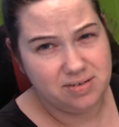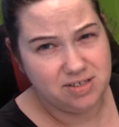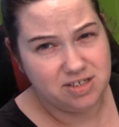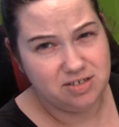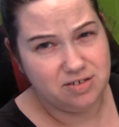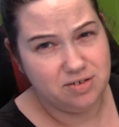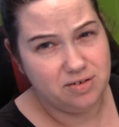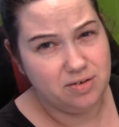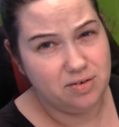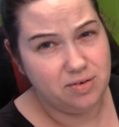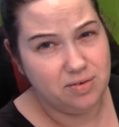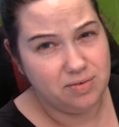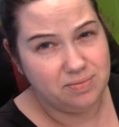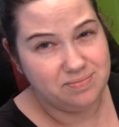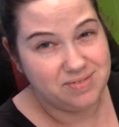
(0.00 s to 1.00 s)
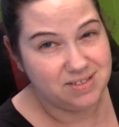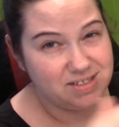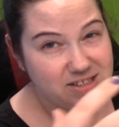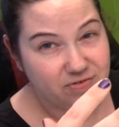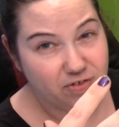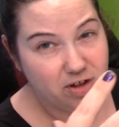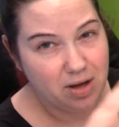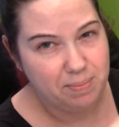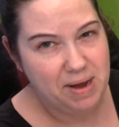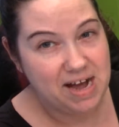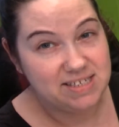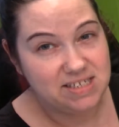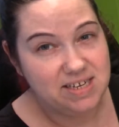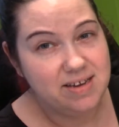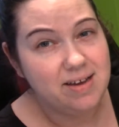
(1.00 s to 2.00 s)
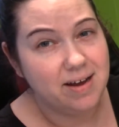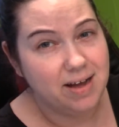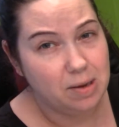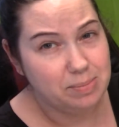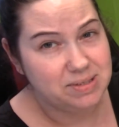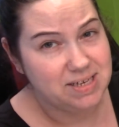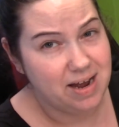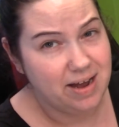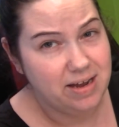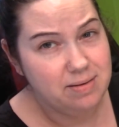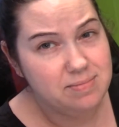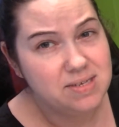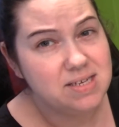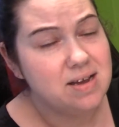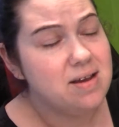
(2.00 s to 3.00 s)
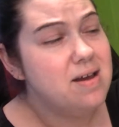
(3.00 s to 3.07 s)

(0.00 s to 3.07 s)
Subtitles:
to its full capacity a couple times